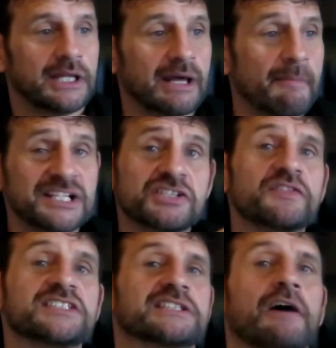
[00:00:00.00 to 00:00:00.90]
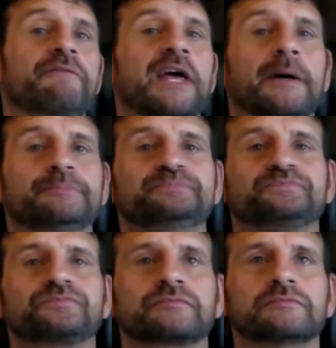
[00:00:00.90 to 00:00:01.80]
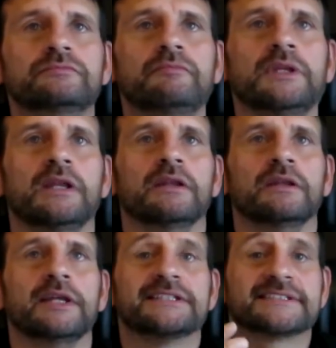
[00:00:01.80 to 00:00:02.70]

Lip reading: Now, much of the stuff that they